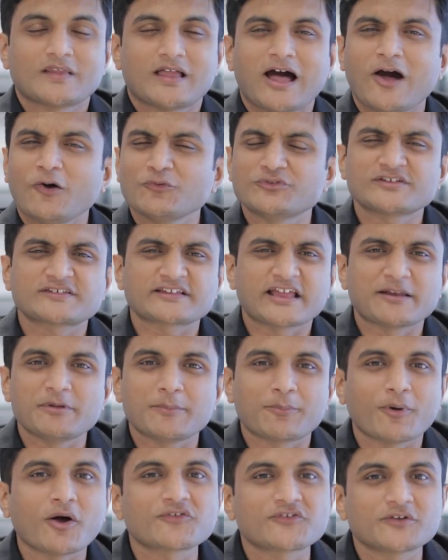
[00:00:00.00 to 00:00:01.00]
How this can be
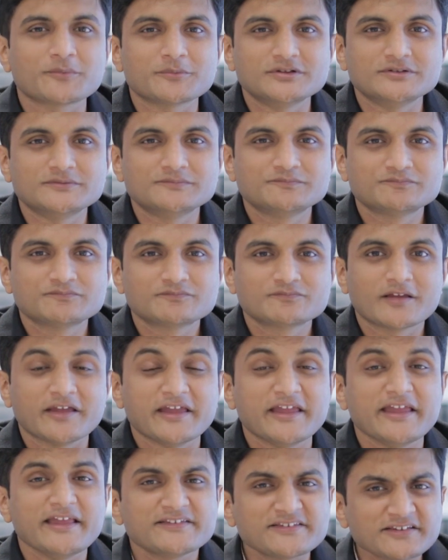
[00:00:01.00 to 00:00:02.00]
possible?
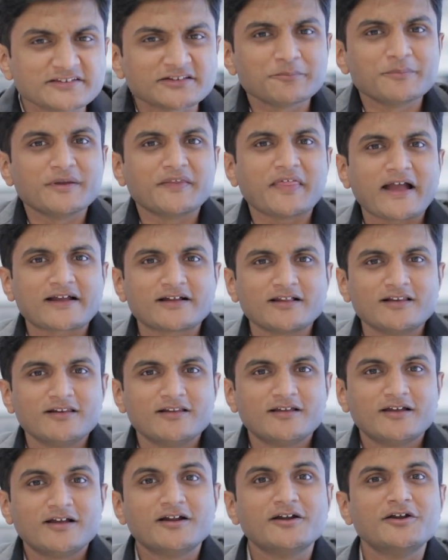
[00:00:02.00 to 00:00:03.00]
Is it a miracle?
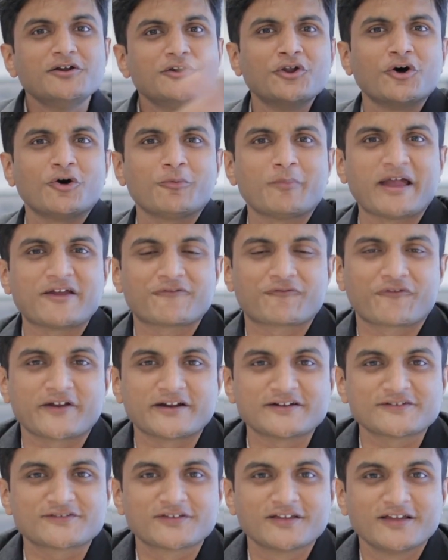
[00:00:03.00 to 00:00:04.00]
No, my
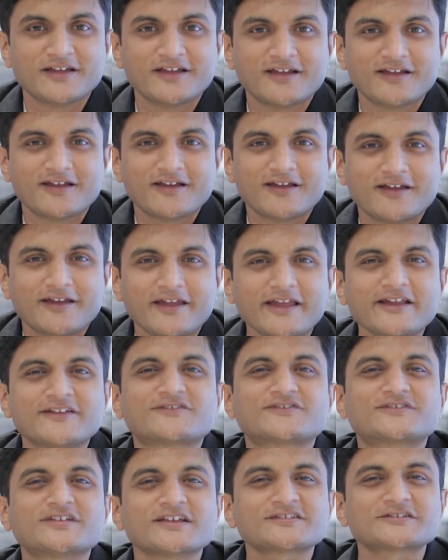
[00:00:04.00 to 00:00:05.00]
friends.
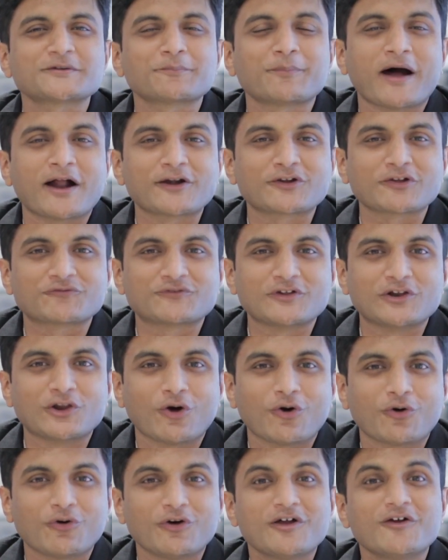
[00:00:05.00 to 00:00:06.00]
It's just a part of the
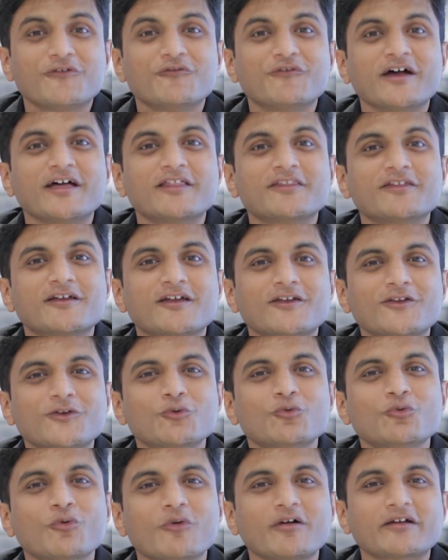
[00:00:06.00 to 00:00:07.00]
law where
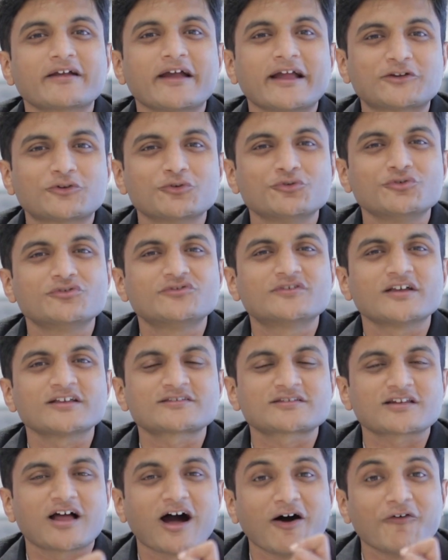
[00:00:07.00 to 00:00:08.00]
you get to
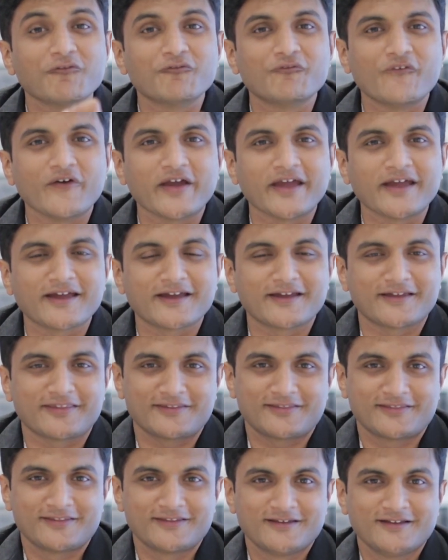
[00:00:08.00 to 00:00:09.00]
just aware